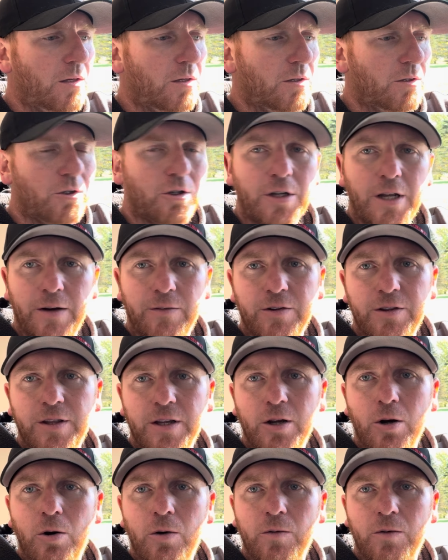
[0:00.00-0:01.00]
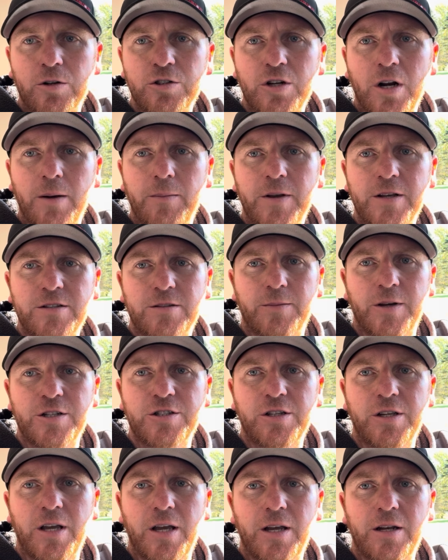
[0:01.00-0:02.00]
Look everything over, try to make some
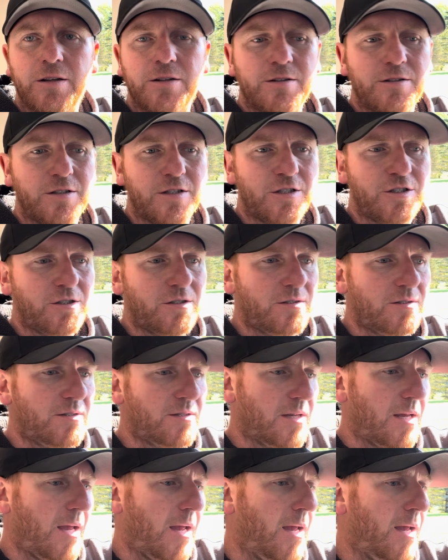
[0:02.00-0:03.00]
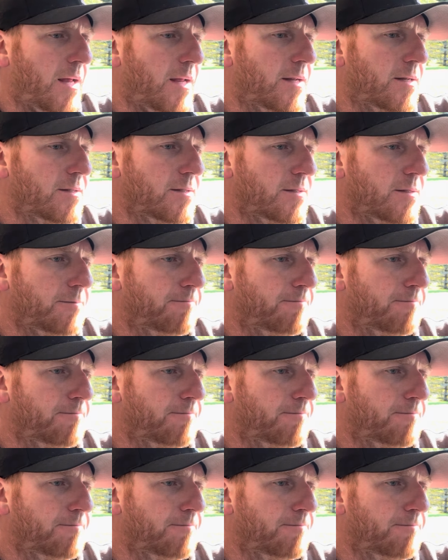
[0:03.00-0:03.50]
educated decisions and